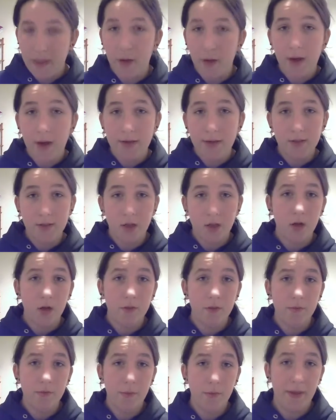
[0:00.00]
Now, I
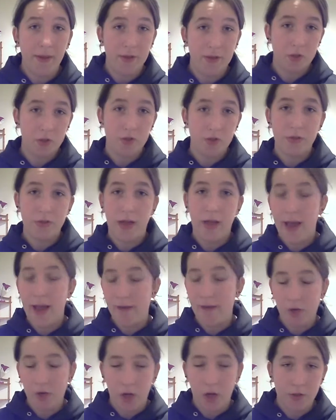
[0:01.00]
saw the pictures.
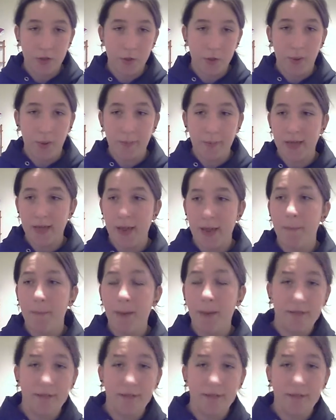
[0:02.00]
I haven't gone to the website,